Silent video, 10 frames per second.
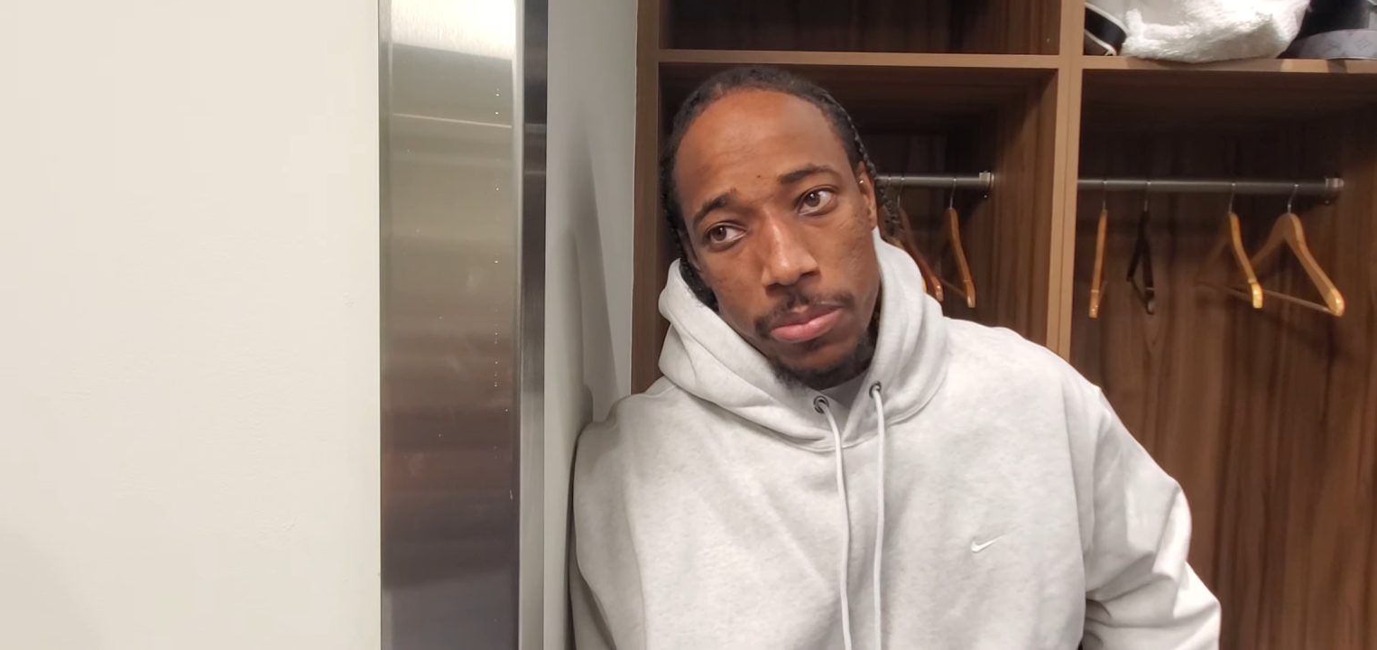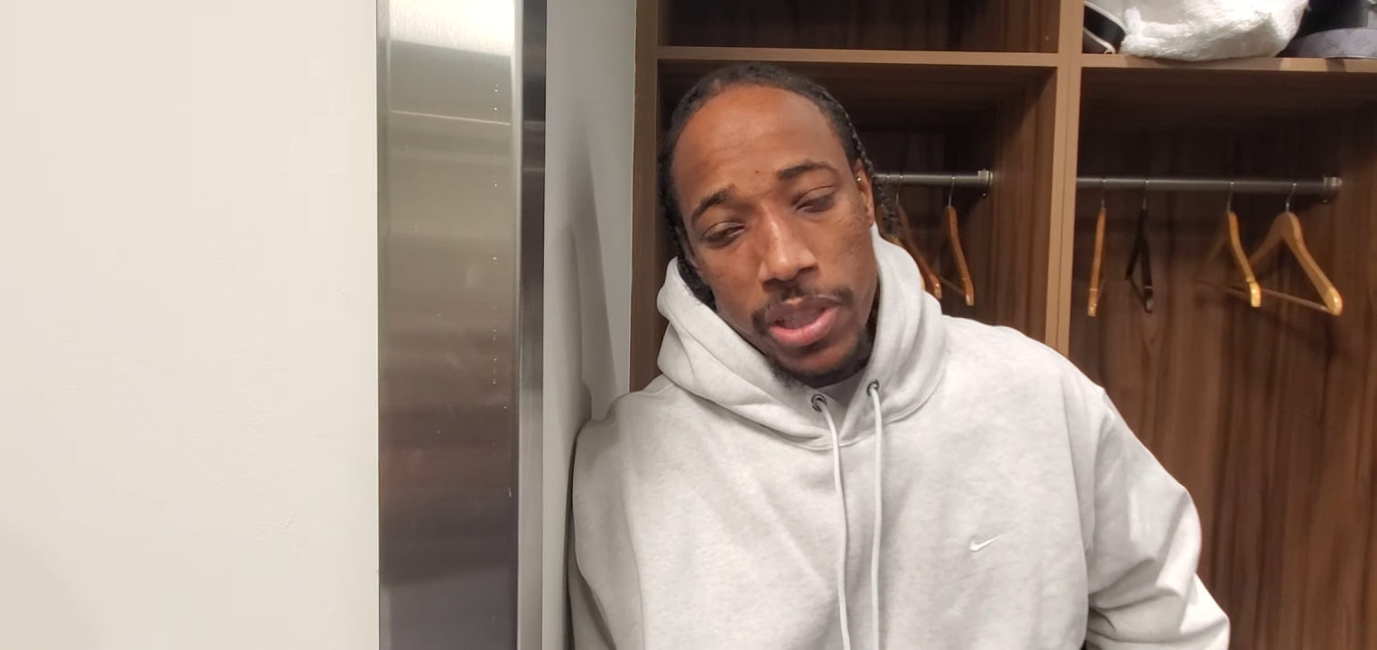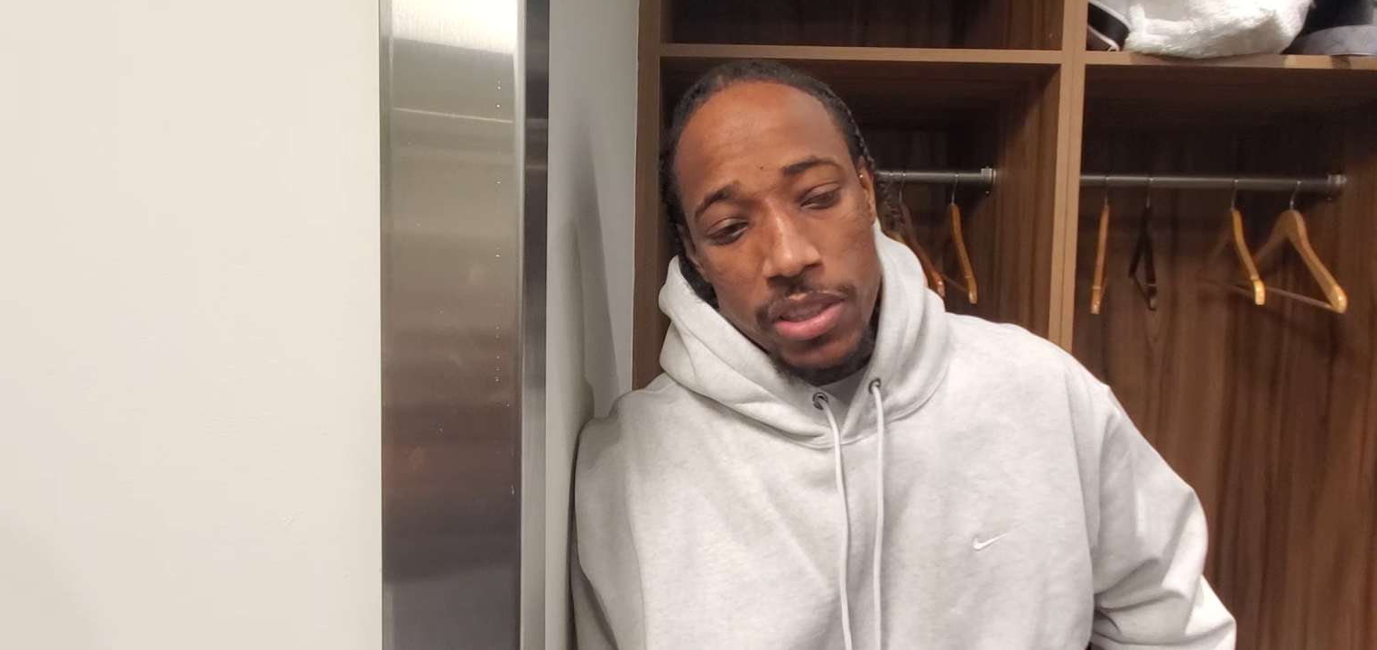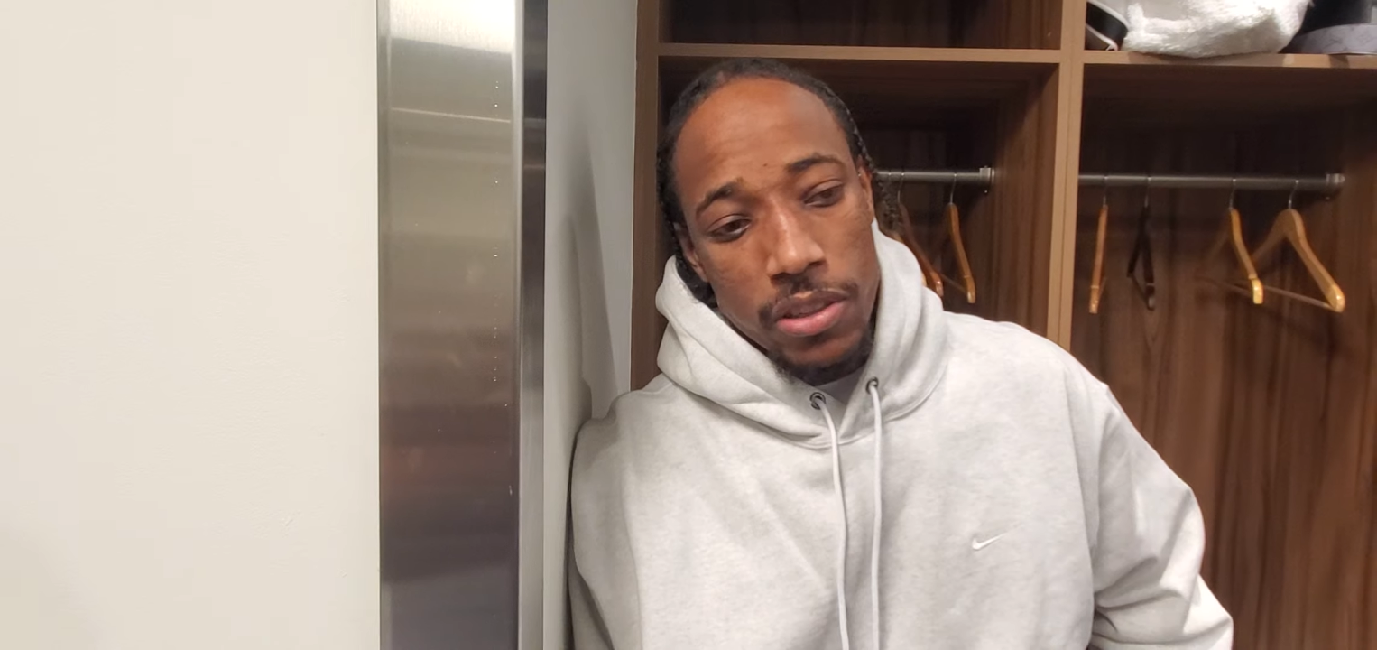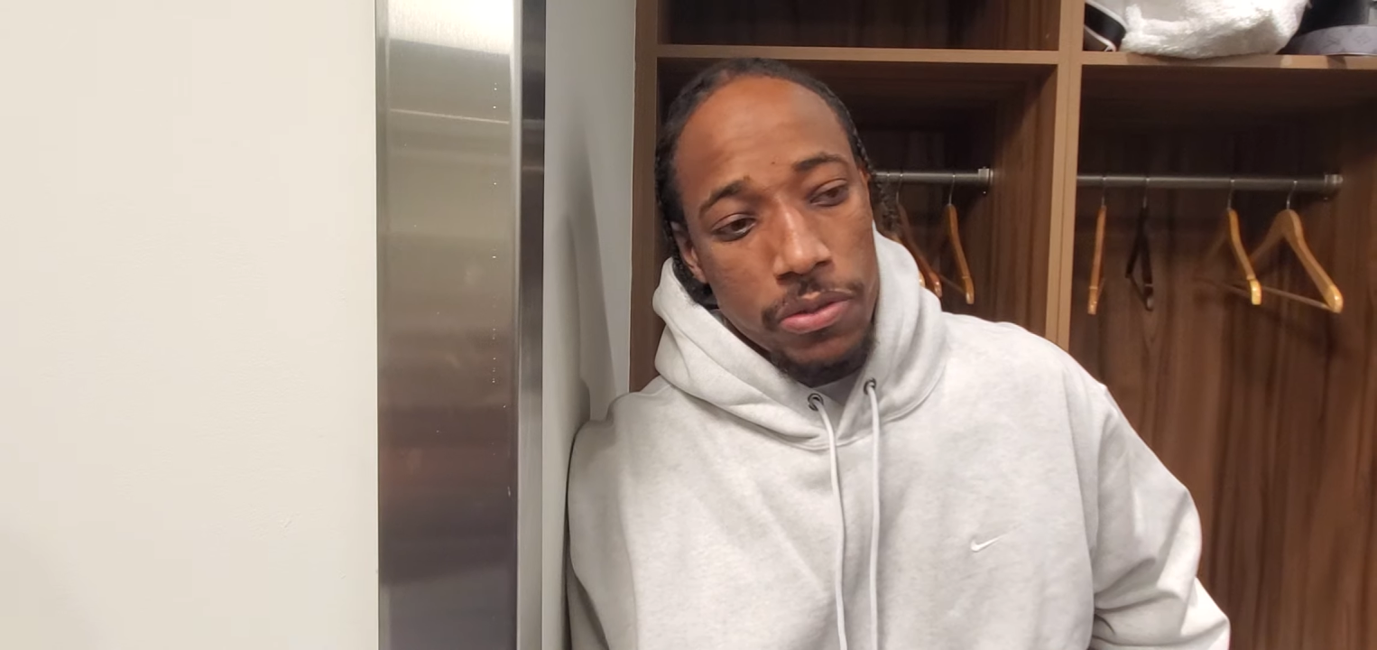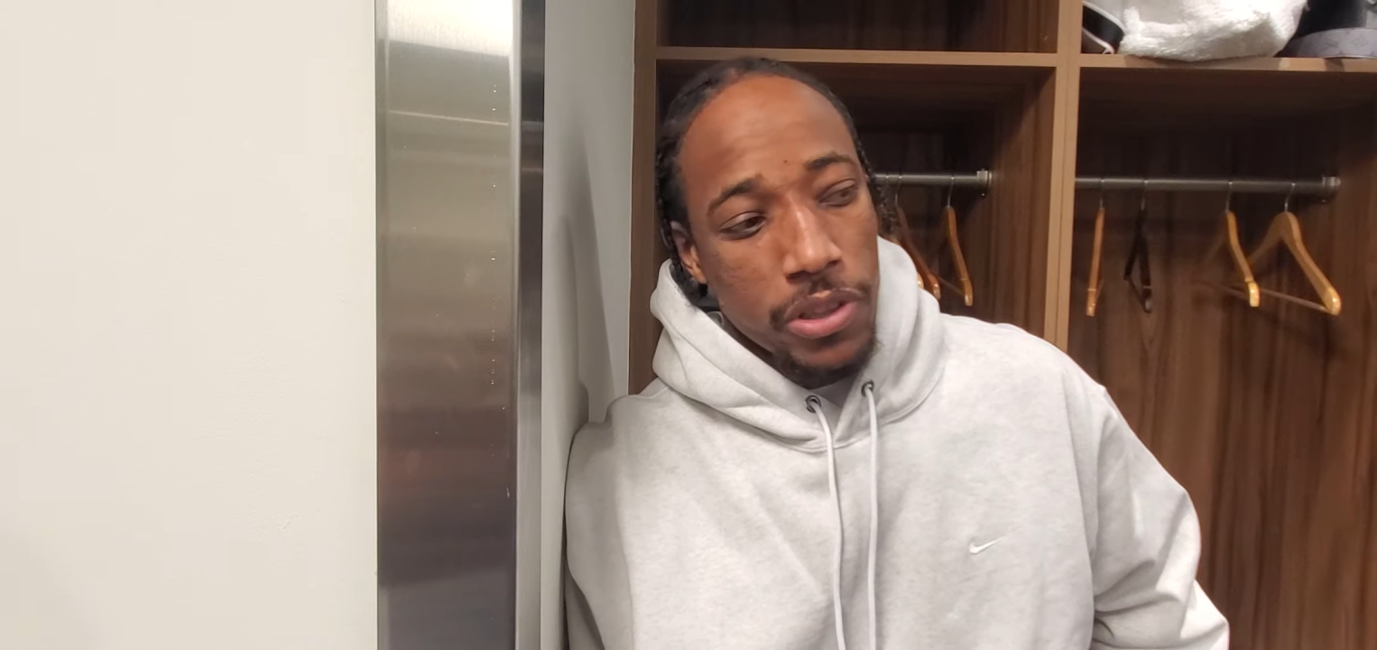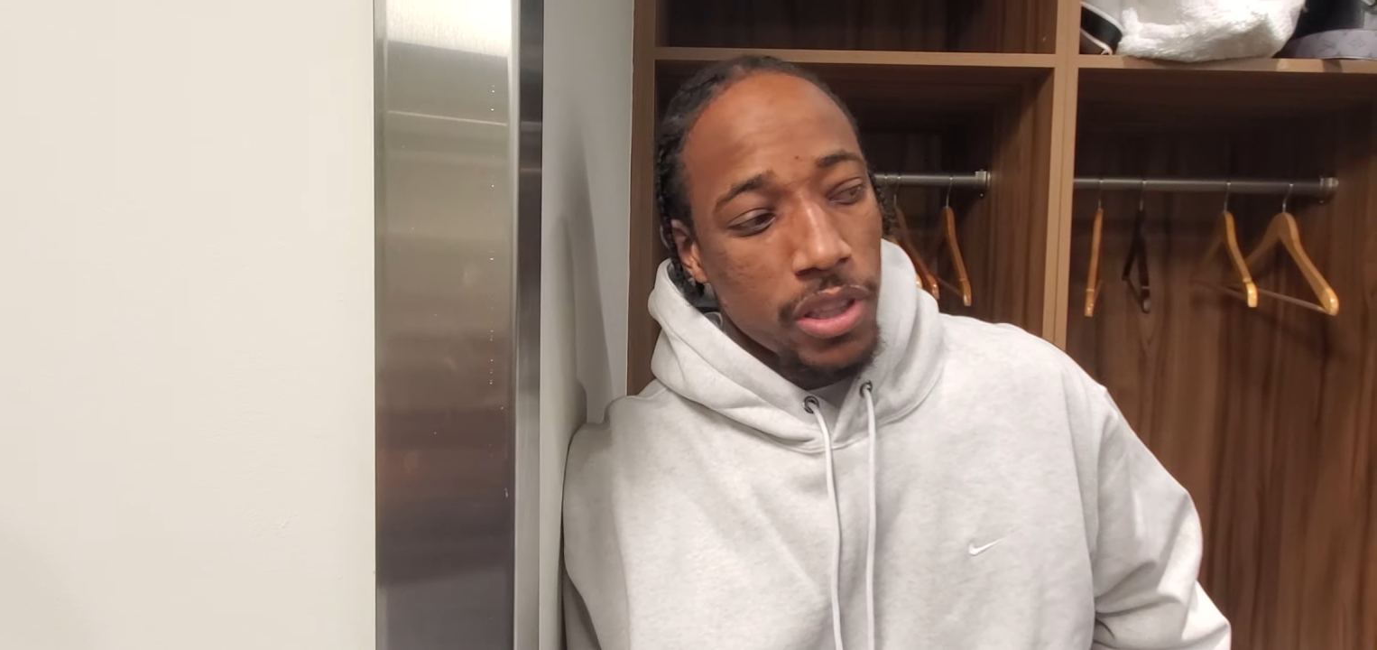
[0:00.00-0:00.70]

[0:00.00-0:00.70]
him get to the